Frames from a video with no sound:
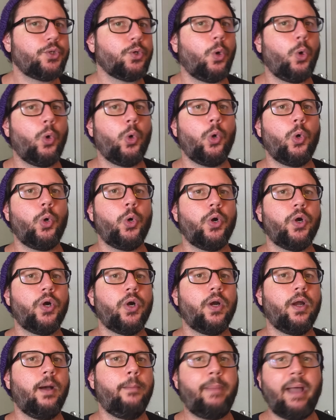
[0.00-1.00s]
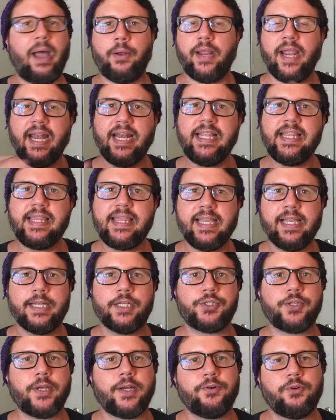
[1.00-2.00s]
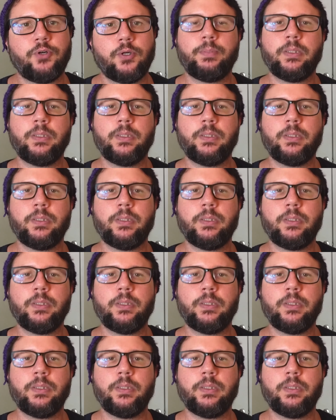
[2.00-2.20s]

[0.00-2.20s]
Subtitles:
or about anything in general,